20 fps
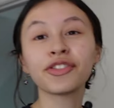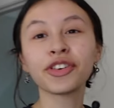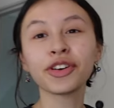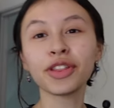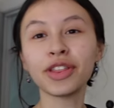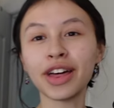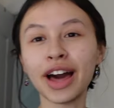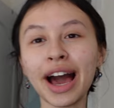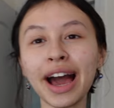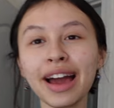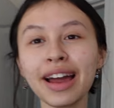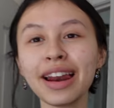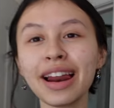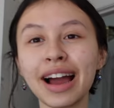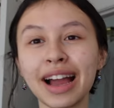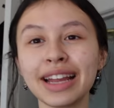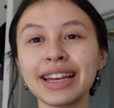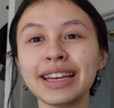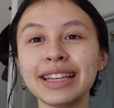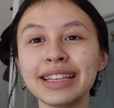for that,
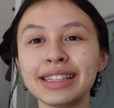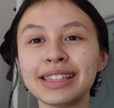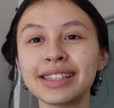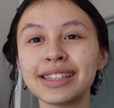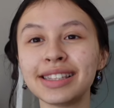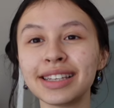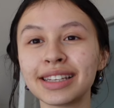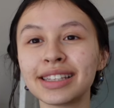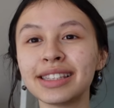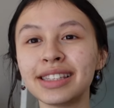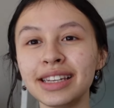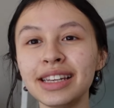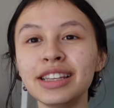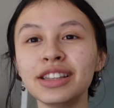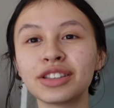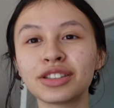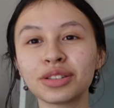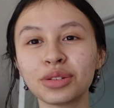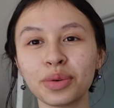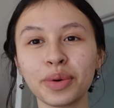I need
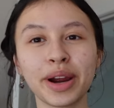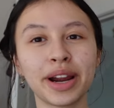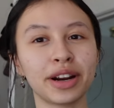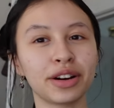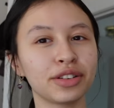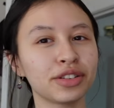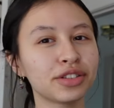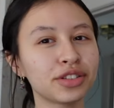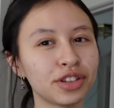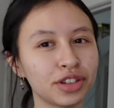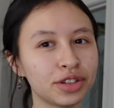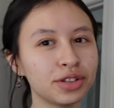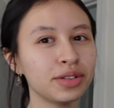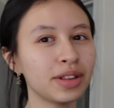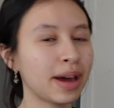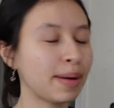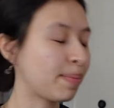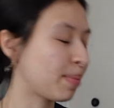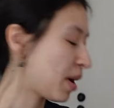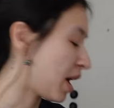16 squares to do that